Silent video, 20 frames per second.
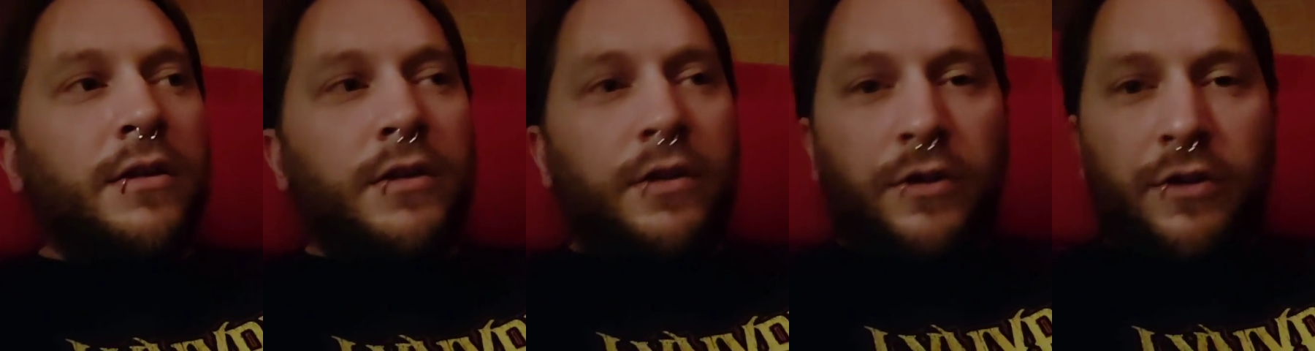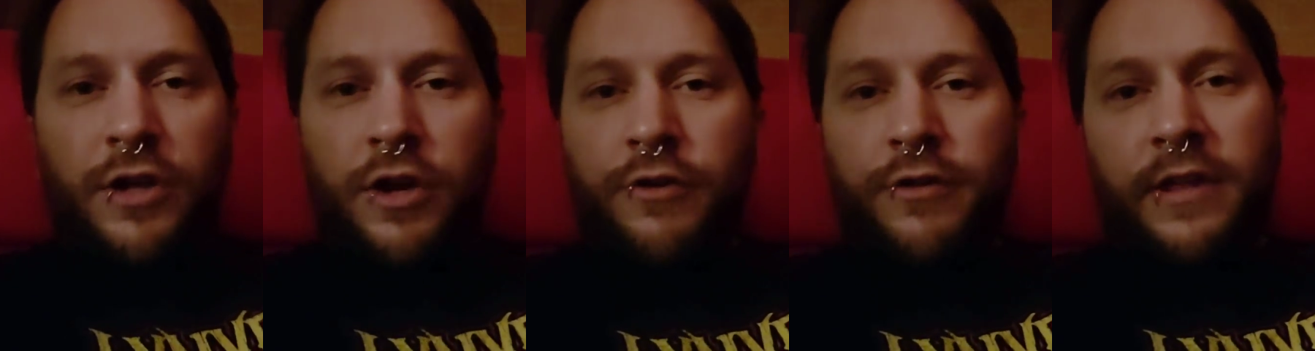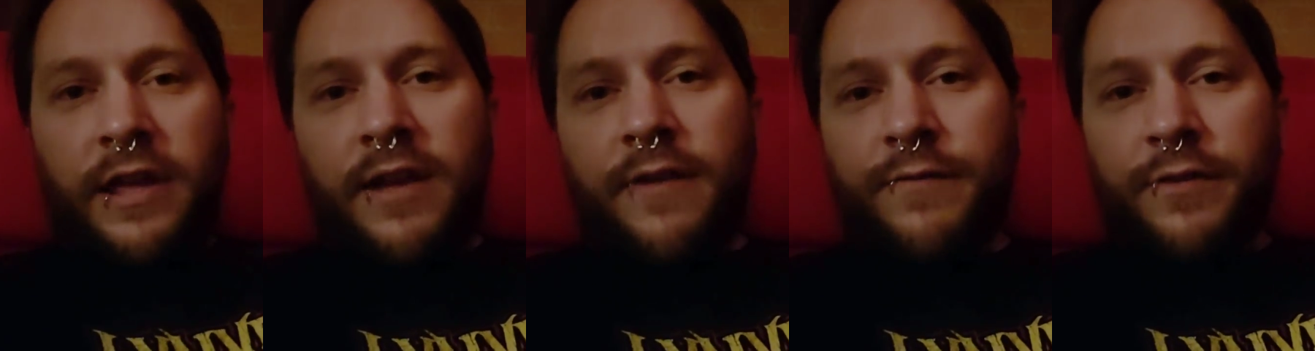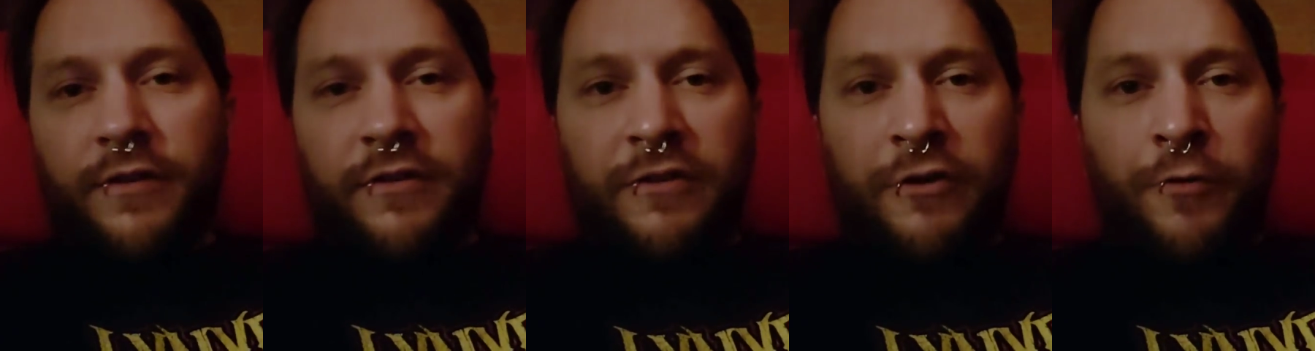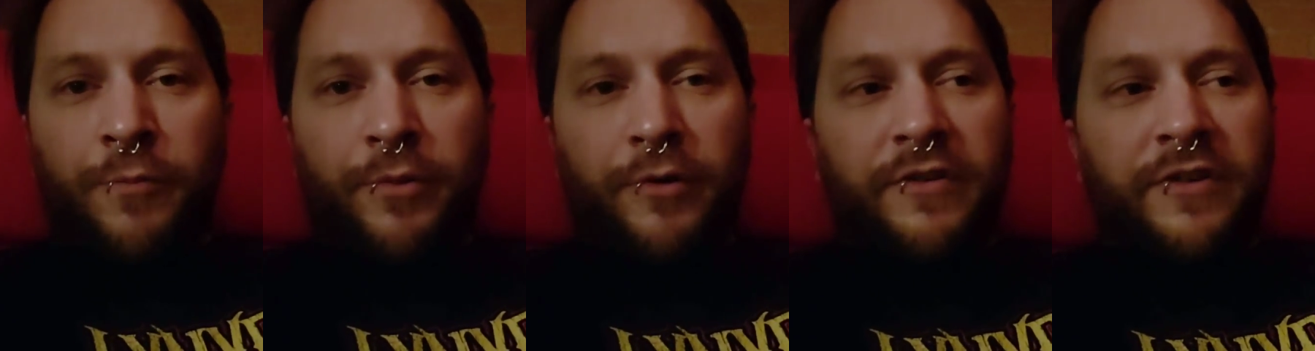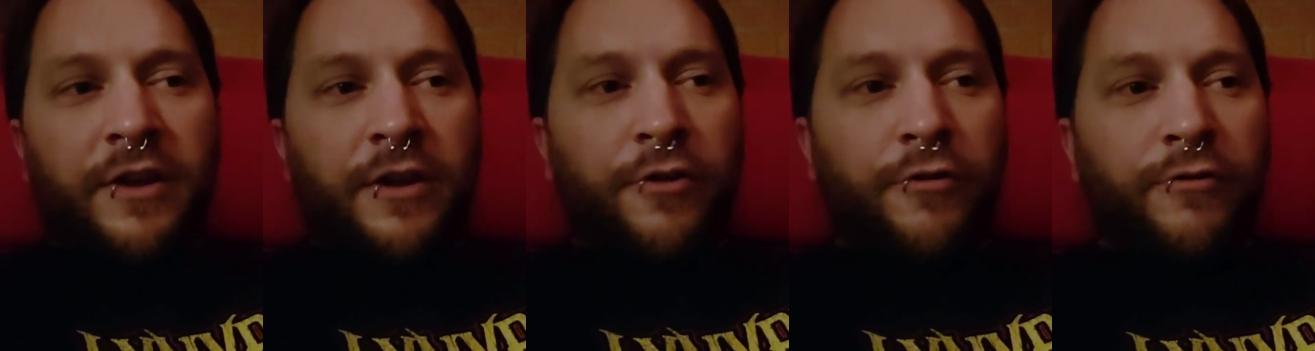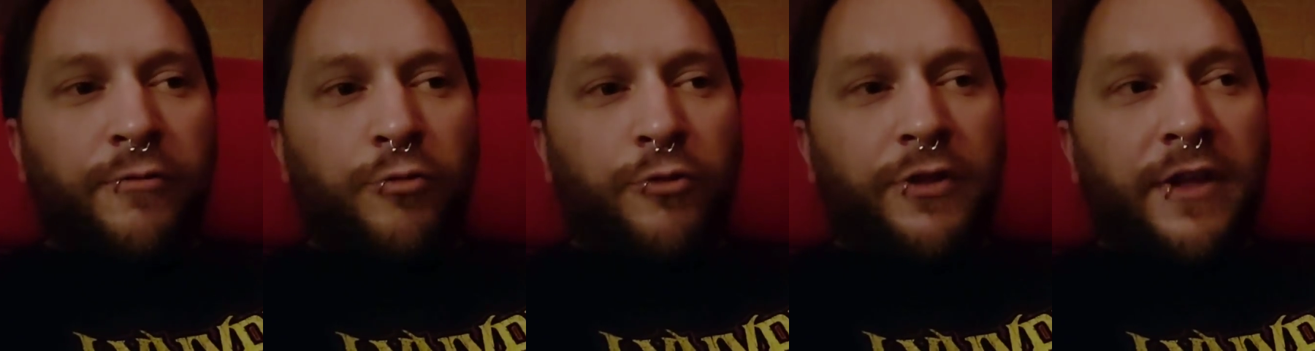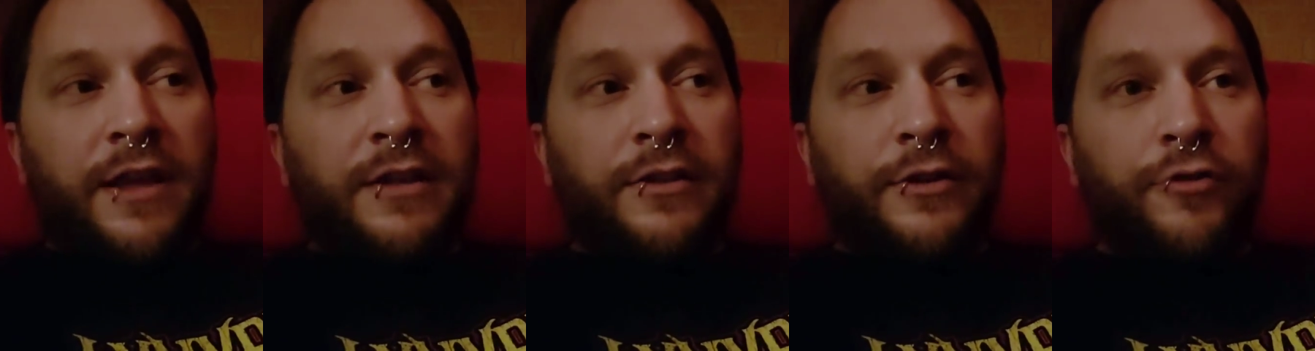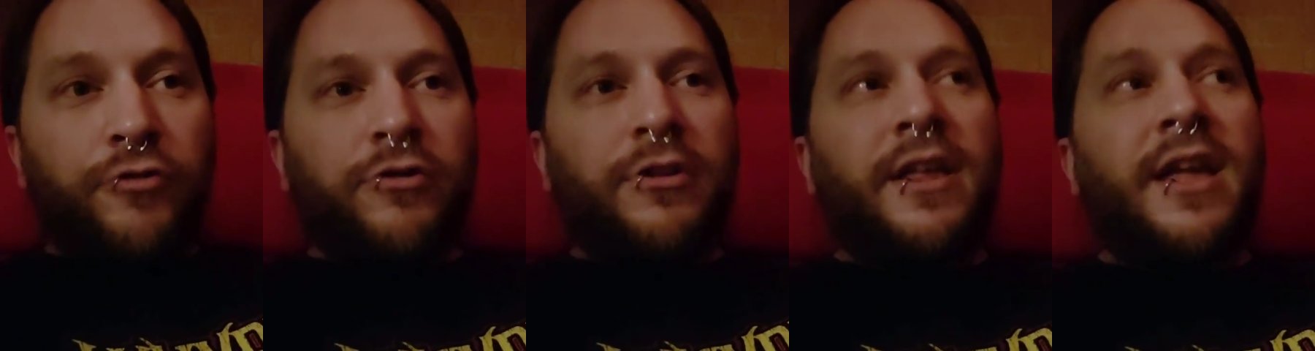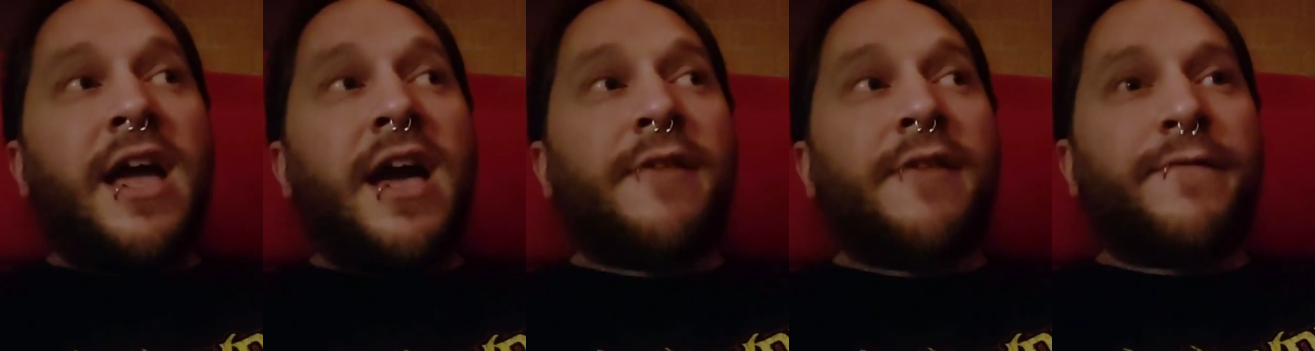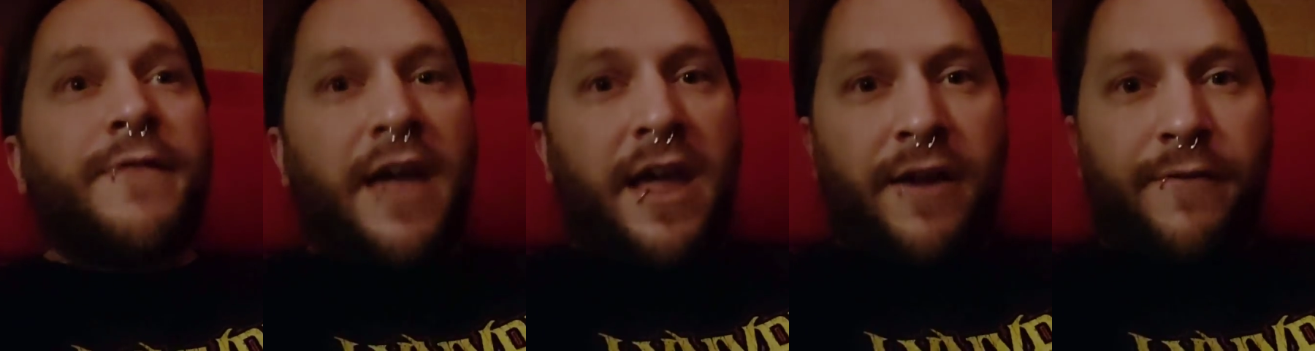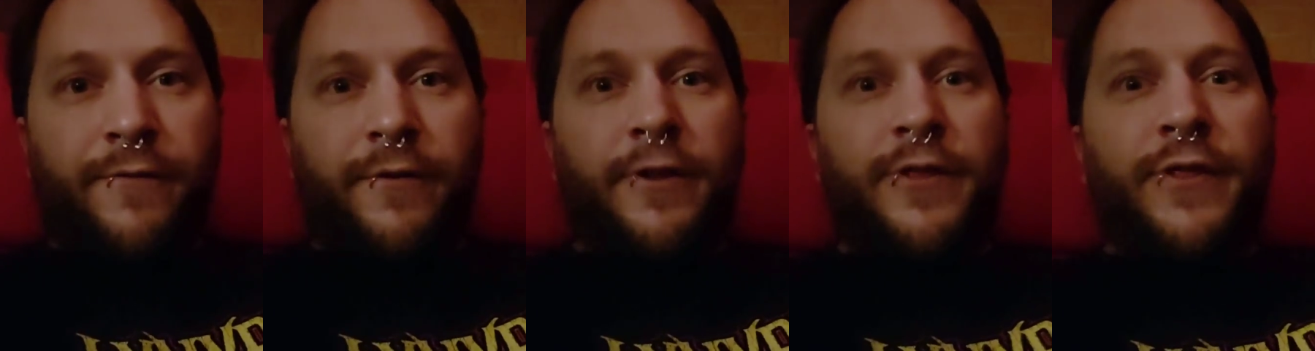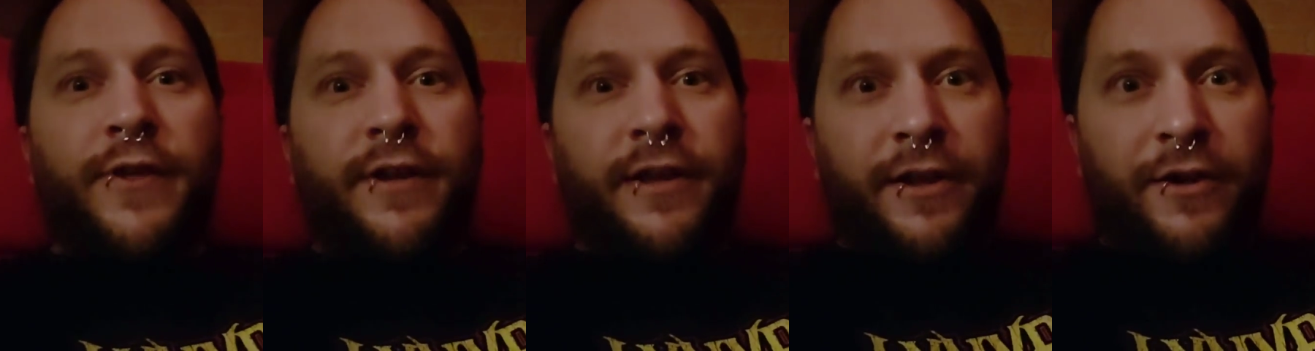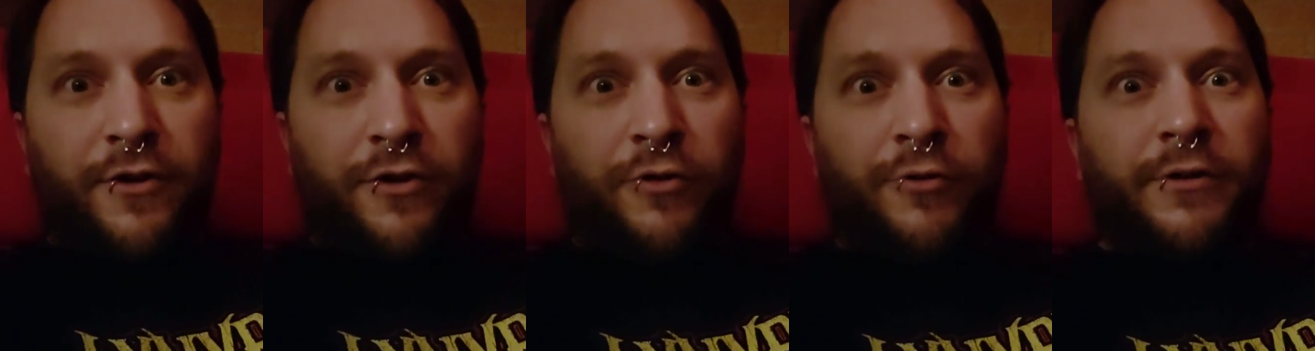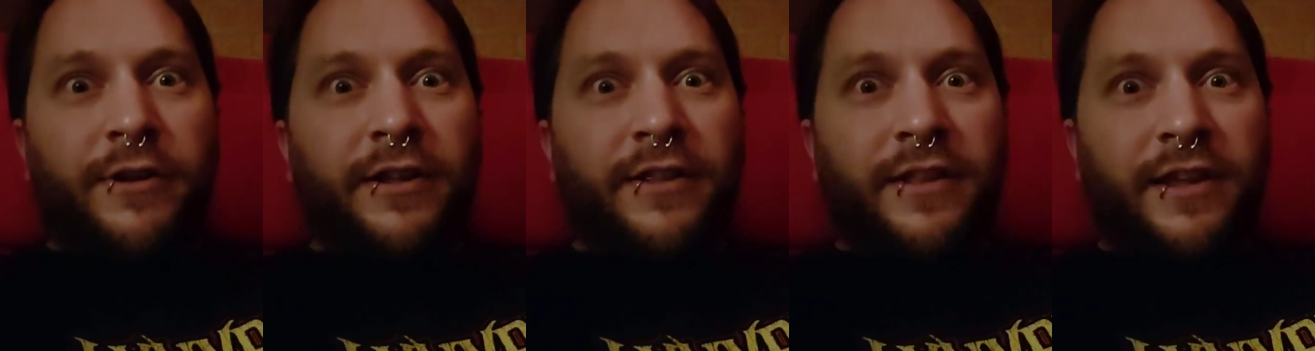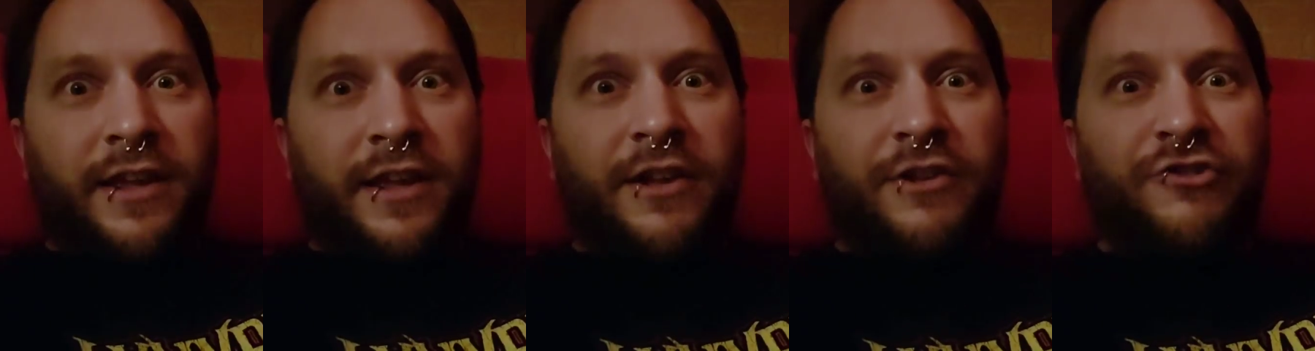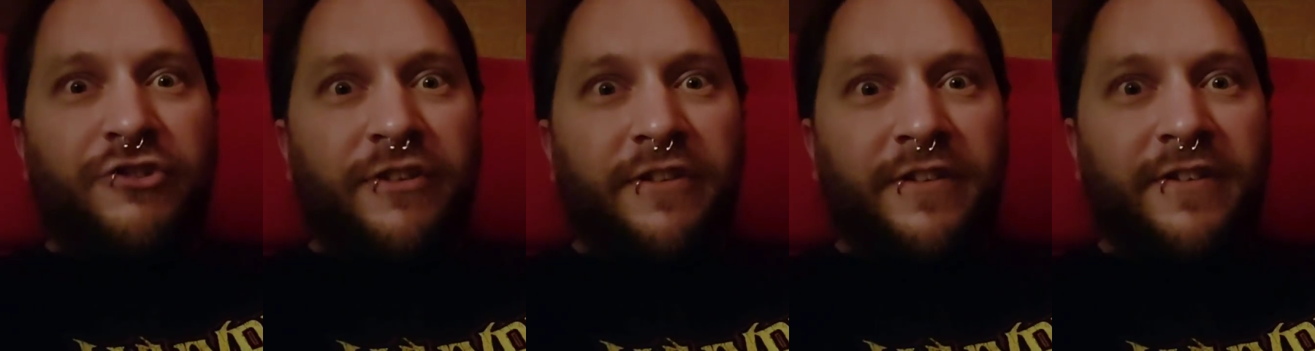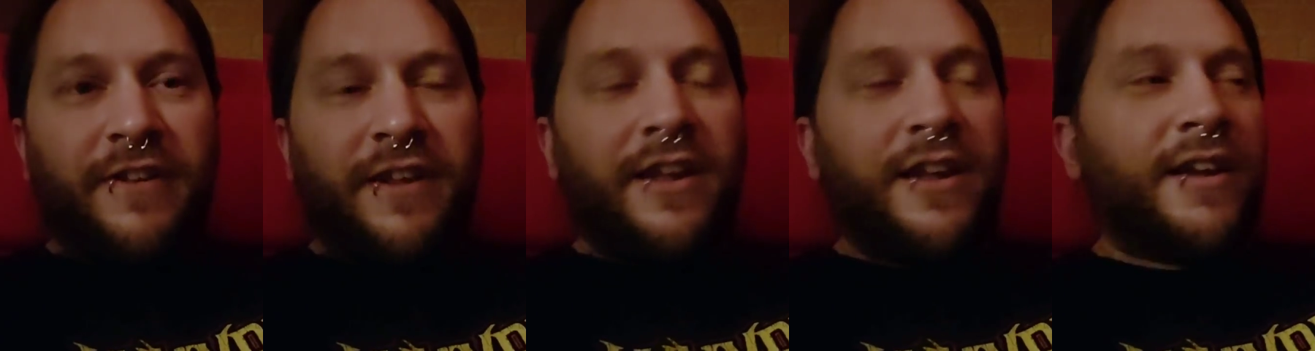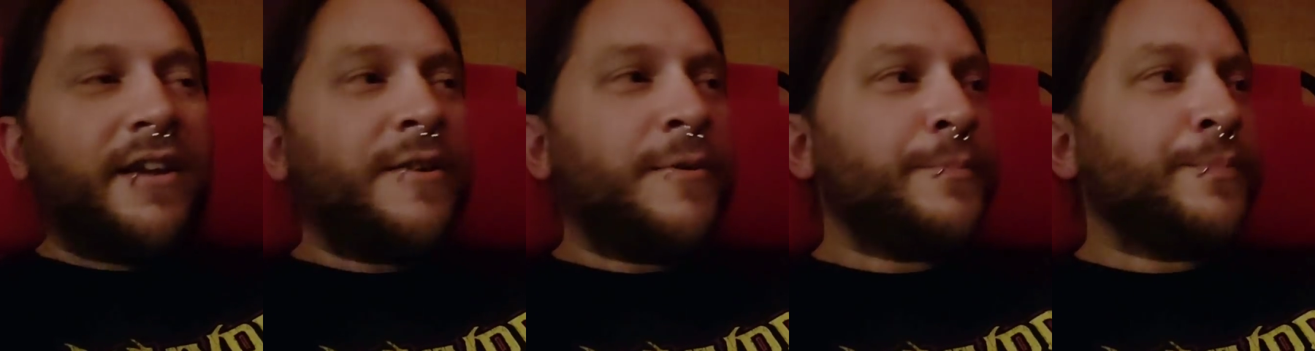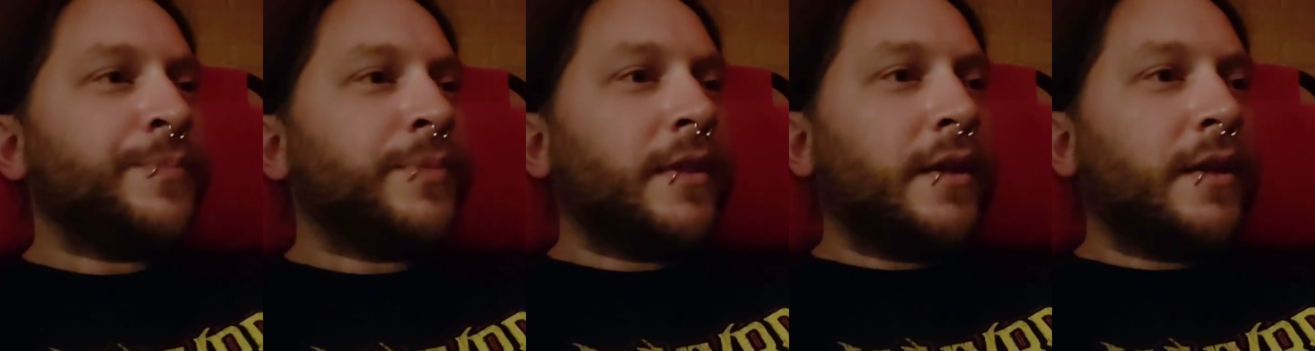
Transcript: you know, they have the supercenters where they literally have everything, including the kitchen sink.